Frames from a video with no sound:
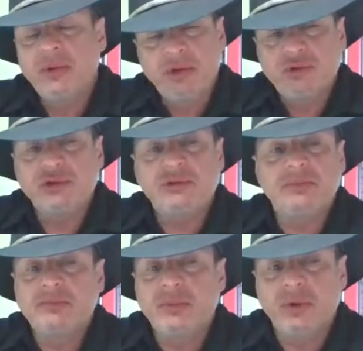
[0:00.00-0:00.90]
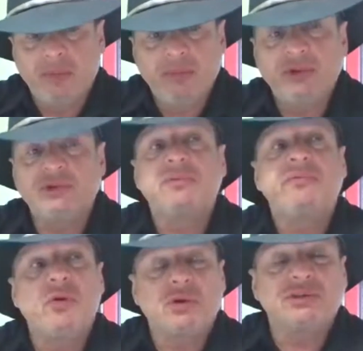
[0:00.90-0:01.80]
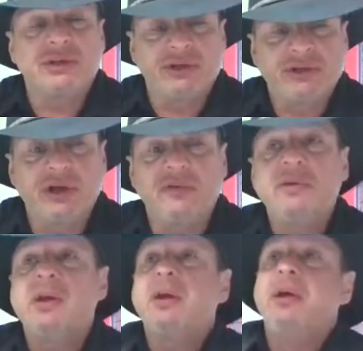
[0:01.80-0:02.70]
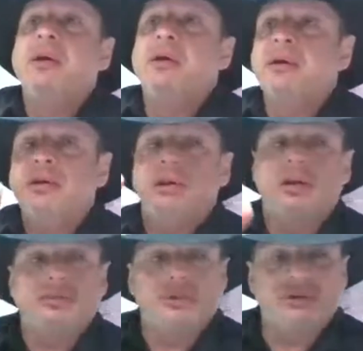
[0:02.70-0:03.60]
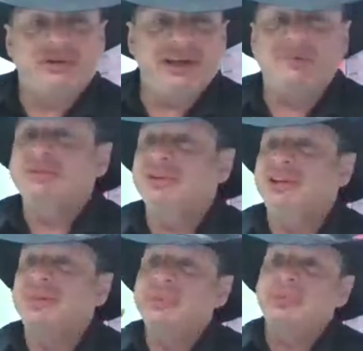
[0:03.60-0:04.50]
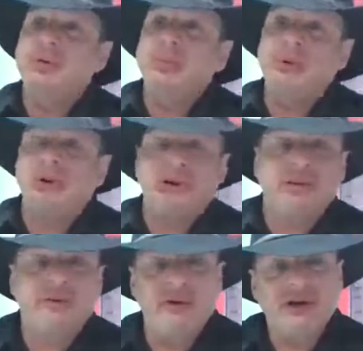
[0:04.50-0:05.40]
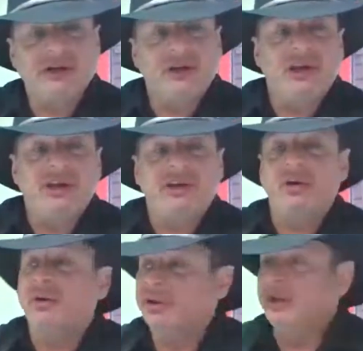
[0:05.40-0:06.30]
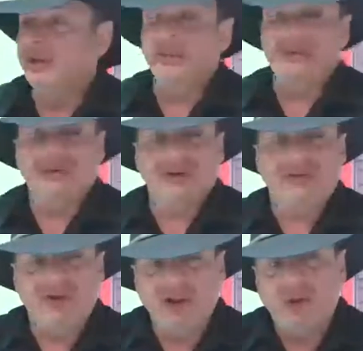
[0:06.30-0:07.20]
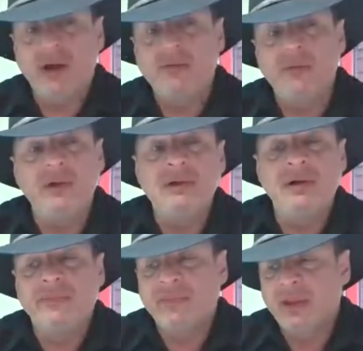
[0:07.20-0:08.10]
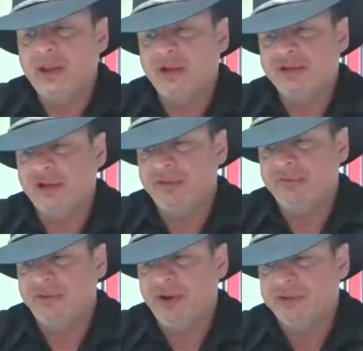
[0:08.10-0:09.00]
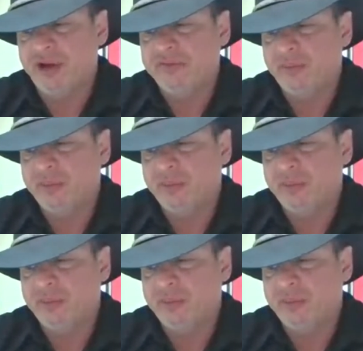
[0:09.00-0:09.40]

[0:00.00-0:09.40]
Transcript: You just focus on yourself. As Mr. Tatum would say, keep your boat pointed in the direction you need to go and let all the other stuff fall away. The stuff that falls off the